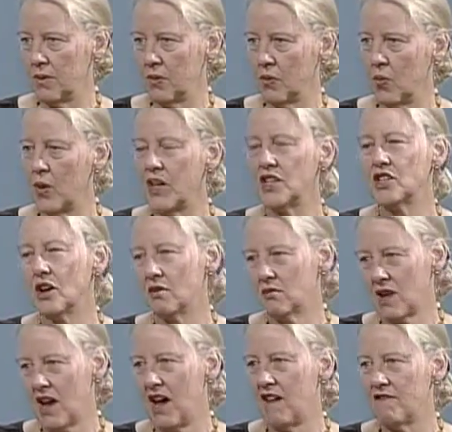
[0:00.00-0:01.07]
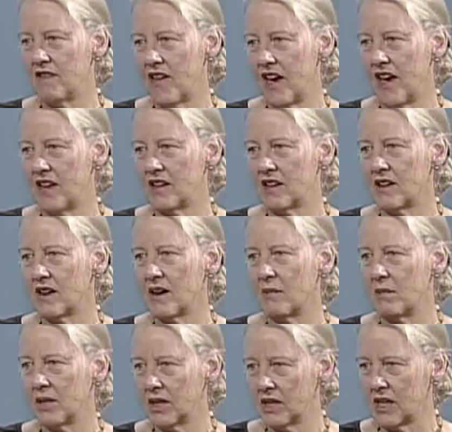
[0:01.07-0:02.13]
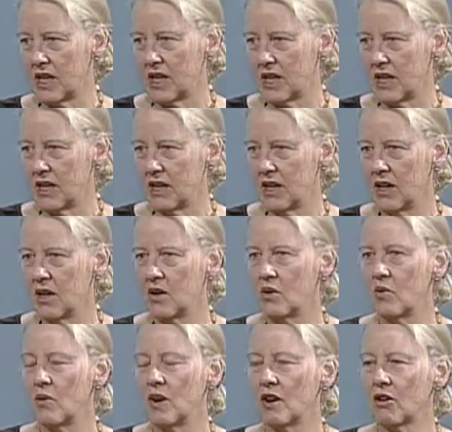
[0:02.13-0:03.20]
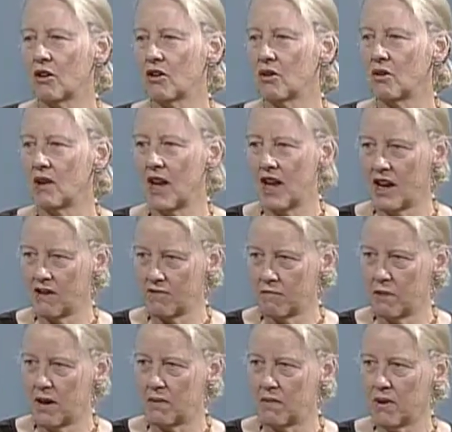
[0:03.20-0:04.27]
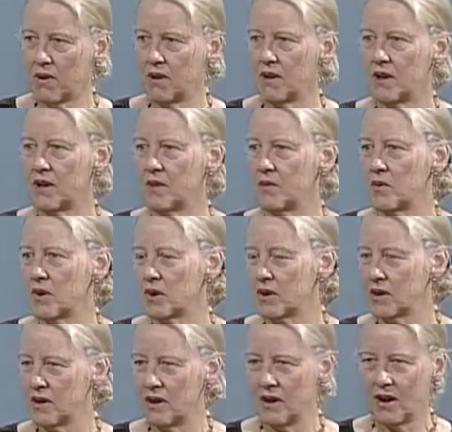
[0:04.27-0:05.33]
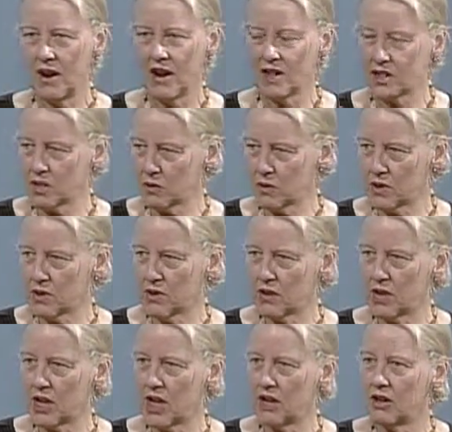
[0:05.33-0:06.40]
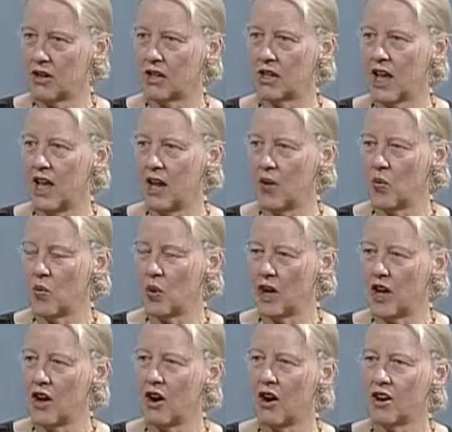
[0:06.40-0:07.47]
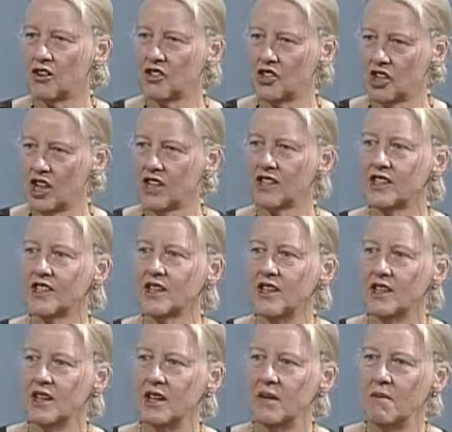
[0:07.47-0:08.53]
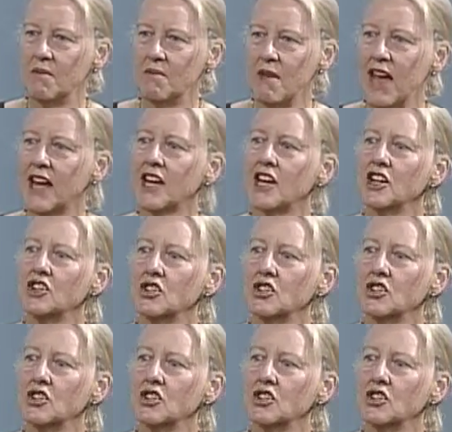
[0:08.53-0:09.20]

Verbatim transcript: We don't have that ability. We are creative people and we're entrepreneurial and we are just That's making smart.